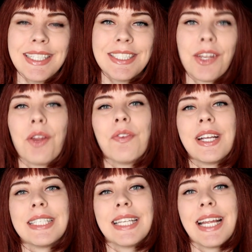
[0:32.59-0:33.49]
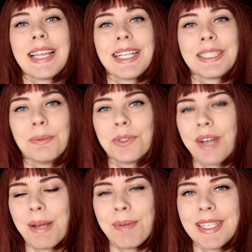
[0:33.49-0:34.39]
so don't forget to hit that
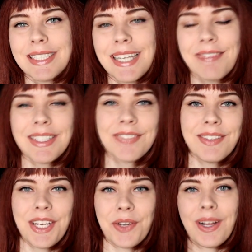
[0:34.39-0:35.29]
subscribe button, give this video